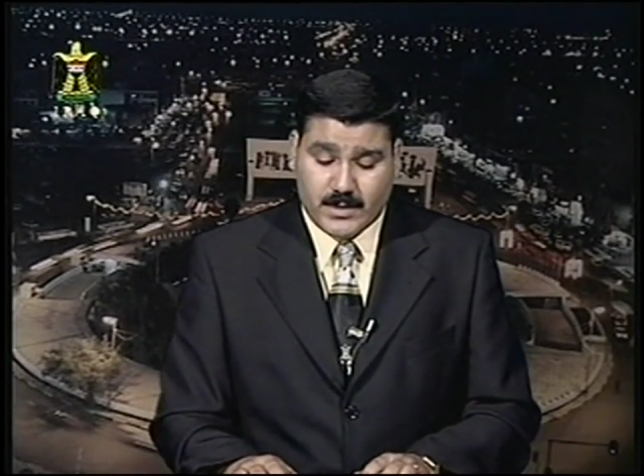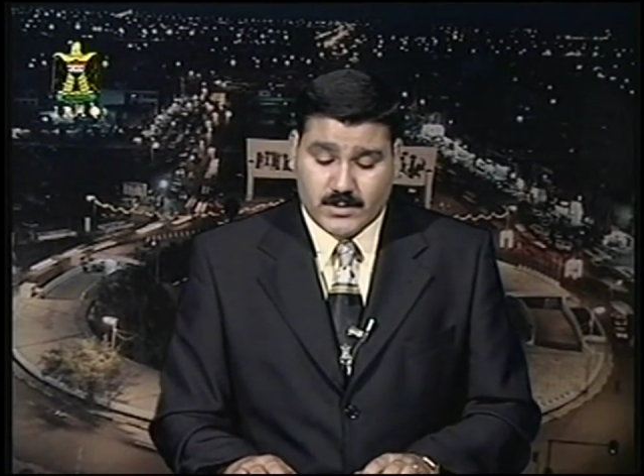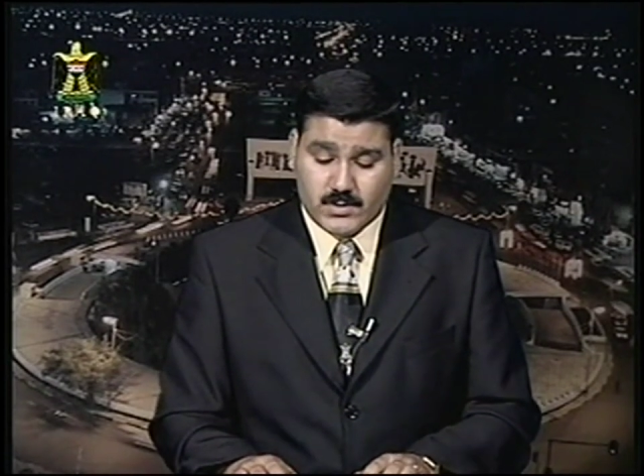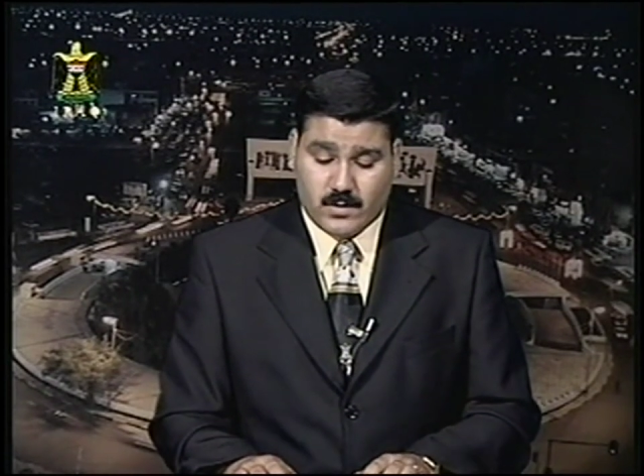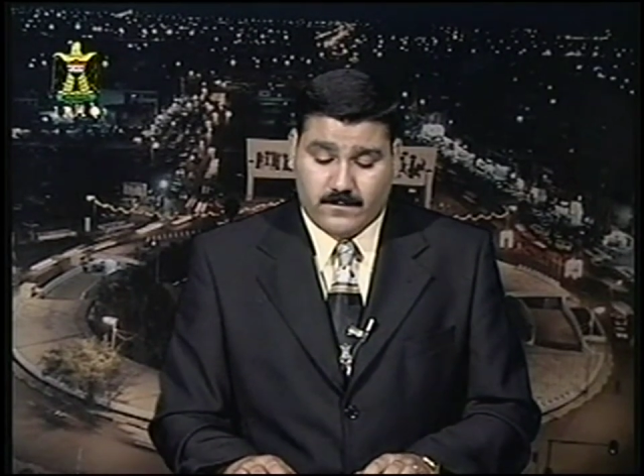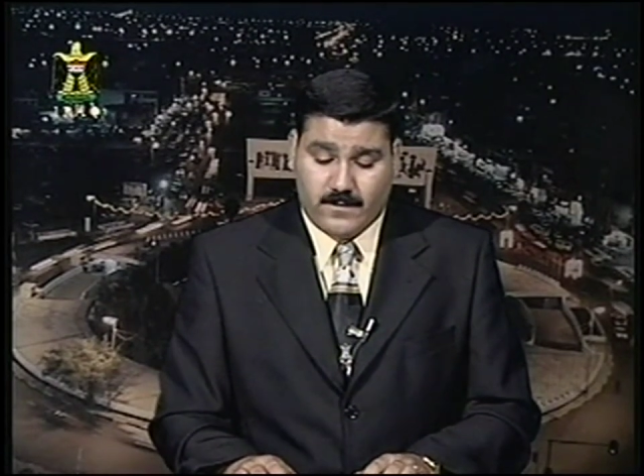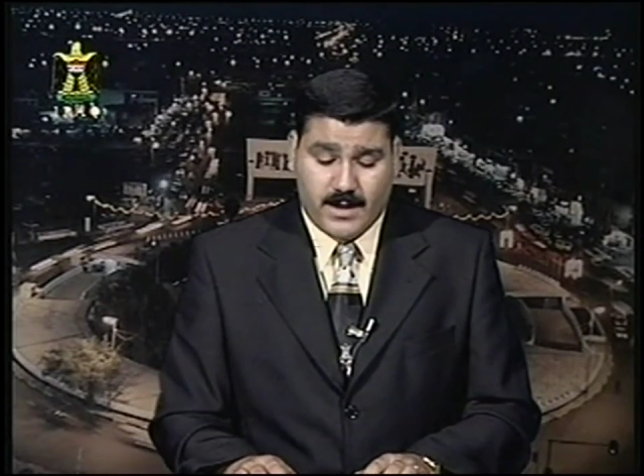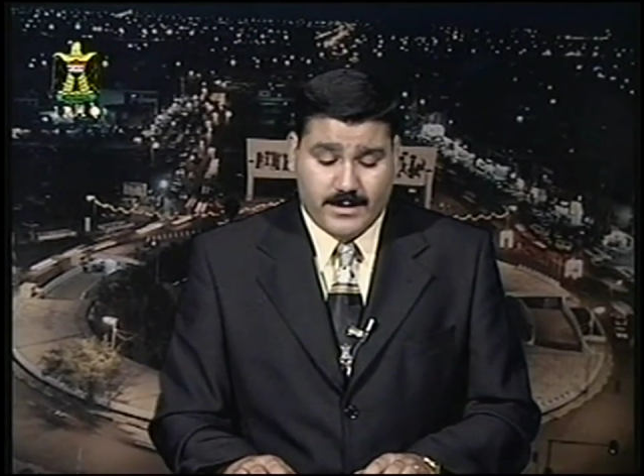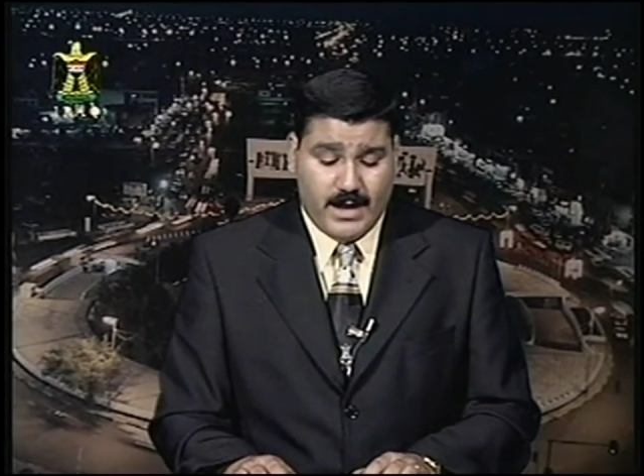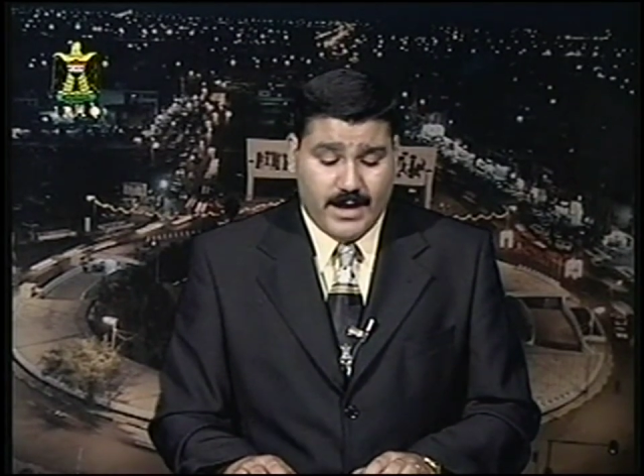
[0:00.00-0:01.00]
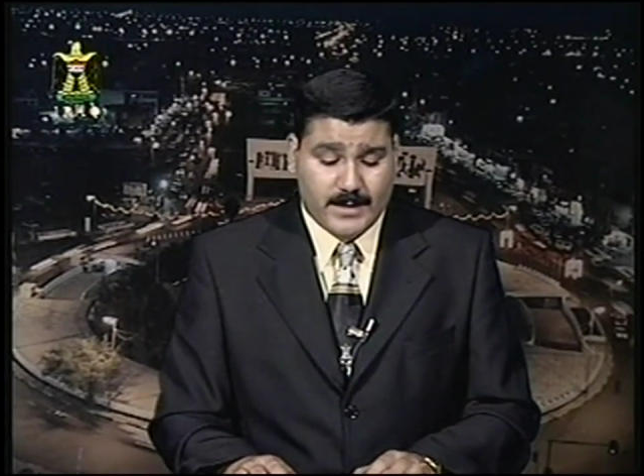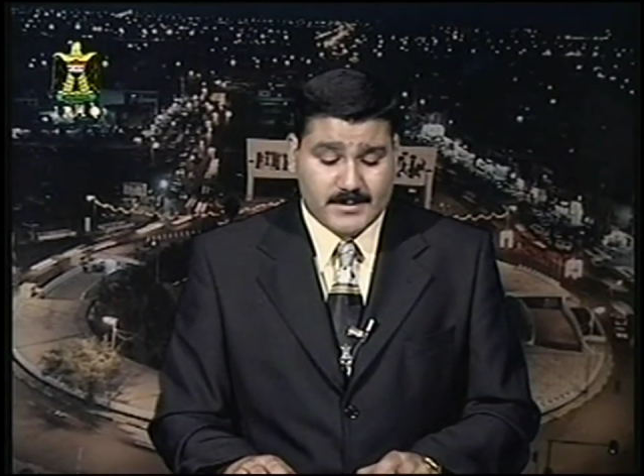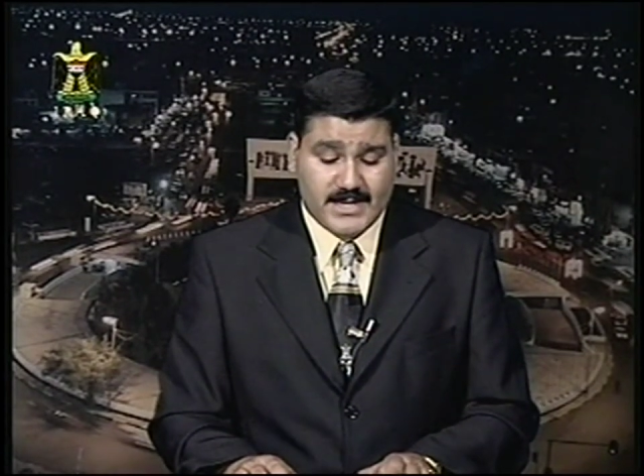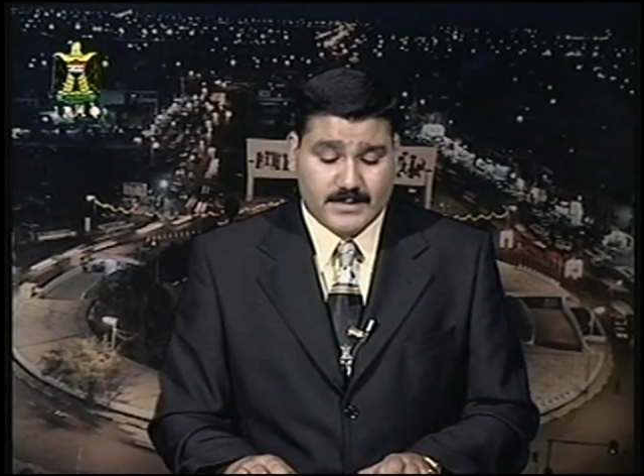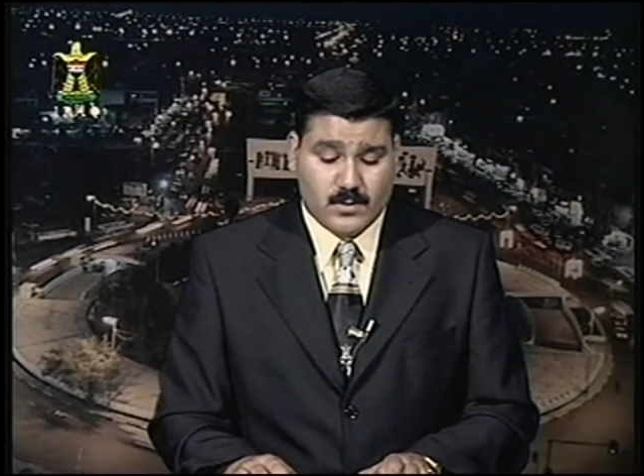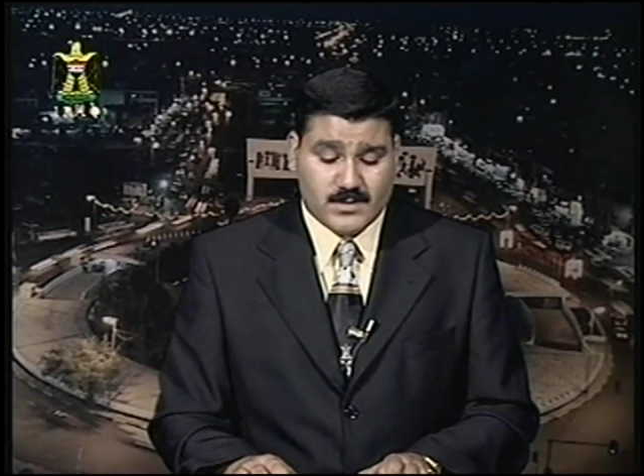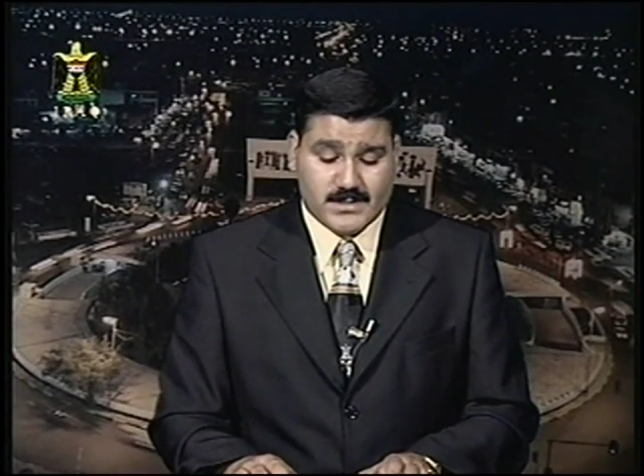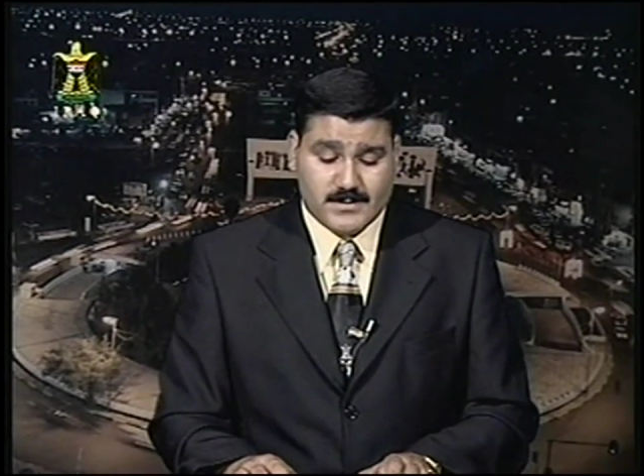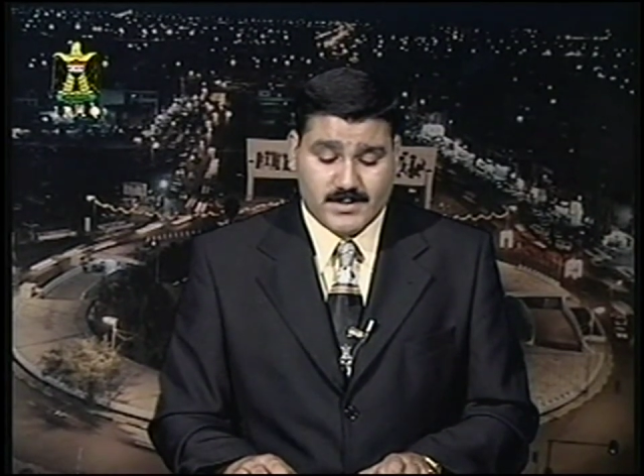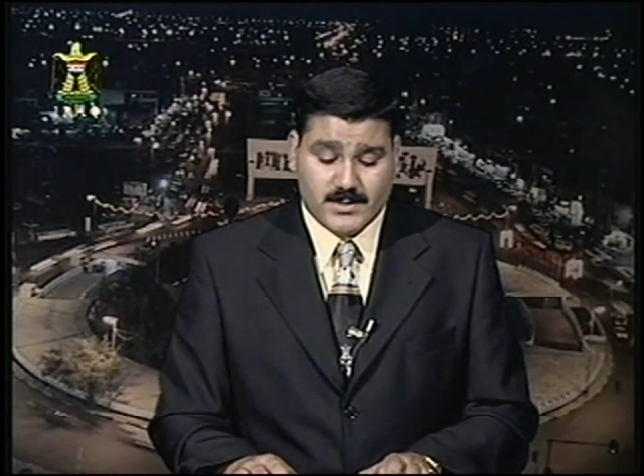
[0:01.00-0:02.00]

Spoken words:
so far Arabs and Muslims,